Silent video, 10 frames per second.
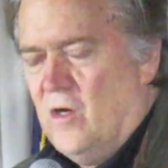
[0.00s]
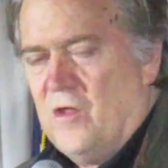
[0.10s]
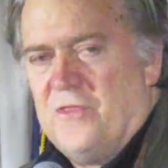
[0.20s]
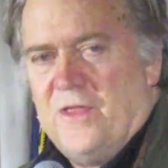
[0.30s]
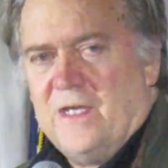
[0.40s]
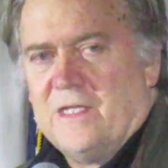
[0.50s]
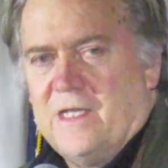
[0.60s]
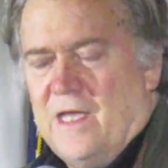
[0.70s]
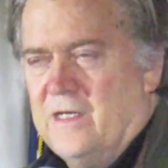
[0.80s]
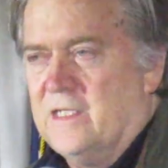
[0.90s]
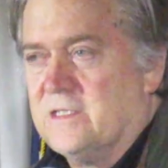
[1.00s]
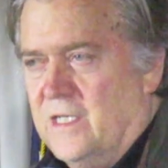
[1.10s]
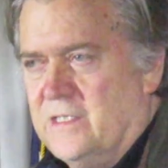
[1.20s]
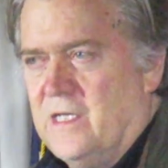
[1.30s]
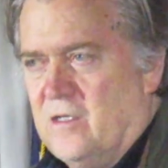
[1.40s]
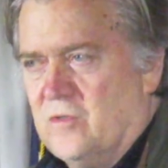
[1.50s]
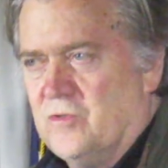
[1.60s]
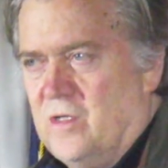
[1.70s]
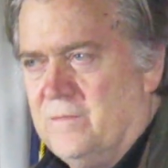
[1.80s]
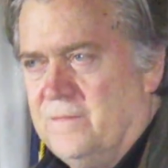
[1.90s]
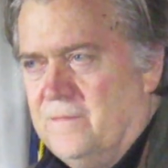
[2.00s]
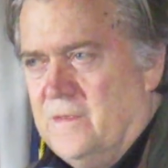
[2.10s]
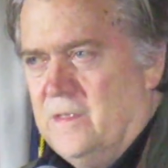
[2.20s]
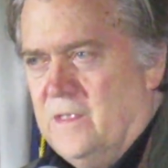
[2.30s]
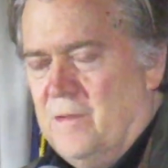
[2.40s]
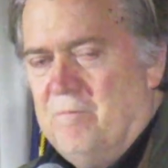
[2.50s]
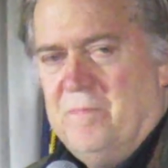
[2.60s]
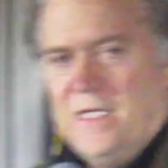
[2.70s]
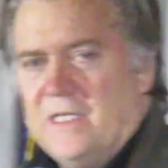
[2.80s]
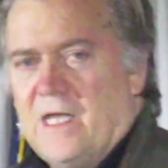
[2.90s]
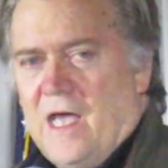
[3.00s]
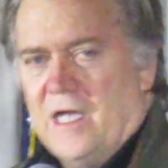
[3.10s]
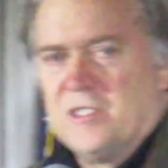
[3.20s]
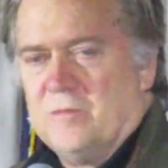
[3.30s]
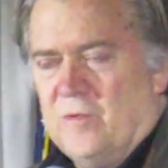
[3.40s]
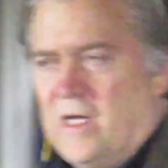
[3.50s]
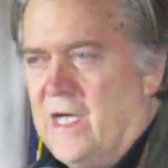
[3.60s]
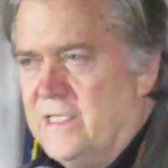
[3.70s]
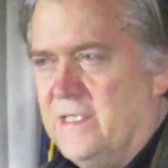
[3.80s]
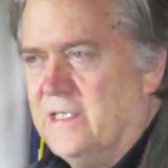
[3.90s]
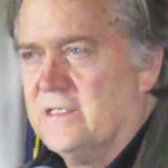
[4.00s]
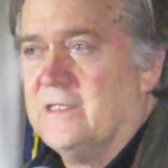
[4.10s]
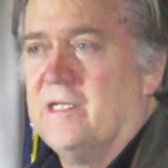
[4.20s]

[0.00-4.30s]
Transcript: Authentic candidates like Donald Trump, big actionable ideas